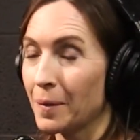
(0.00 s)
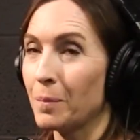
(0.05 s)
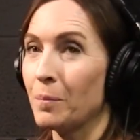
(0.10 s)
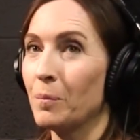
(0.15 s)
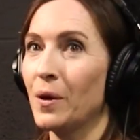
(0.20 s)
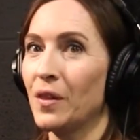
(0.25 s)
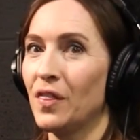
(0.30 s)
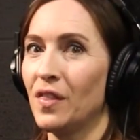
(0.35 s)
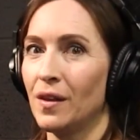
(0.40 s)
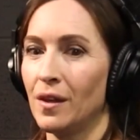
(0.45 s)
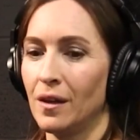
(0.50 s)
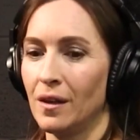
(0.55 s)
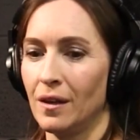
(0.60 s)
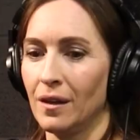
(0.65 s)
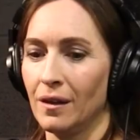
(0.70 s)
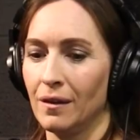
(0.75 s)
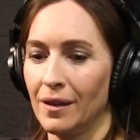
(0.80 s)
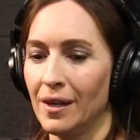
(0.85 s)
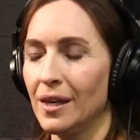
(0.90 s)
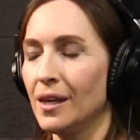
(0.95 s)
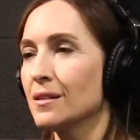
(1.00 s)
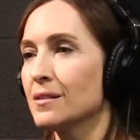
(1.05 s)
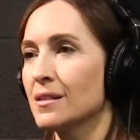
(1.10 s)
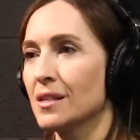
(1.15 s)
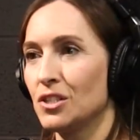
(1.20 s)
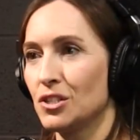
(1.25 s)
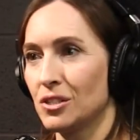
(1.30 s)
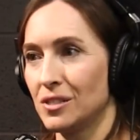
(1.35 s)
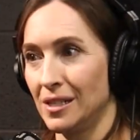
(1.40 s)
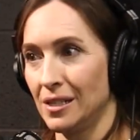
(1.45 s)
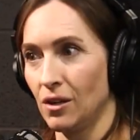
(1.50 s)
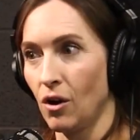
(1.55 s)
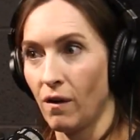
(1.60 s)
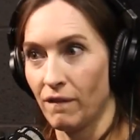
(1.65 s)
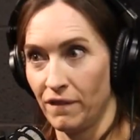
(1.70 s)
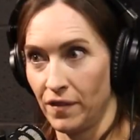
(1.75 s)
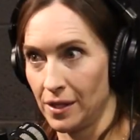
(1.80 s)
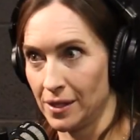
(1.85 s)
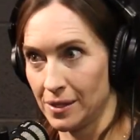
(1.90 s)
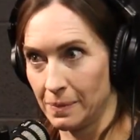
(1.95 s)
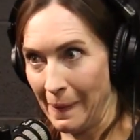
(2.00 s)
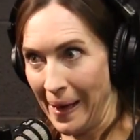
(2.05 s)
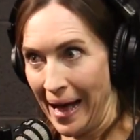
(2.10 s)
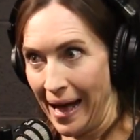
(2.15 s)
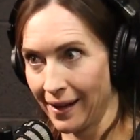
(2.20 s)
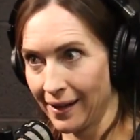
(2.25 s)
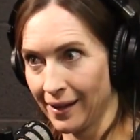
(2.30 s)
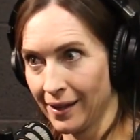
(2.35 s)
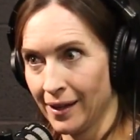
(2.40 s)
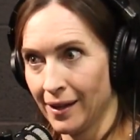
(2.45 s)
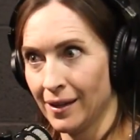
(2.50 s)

But the key is they just need confidence back.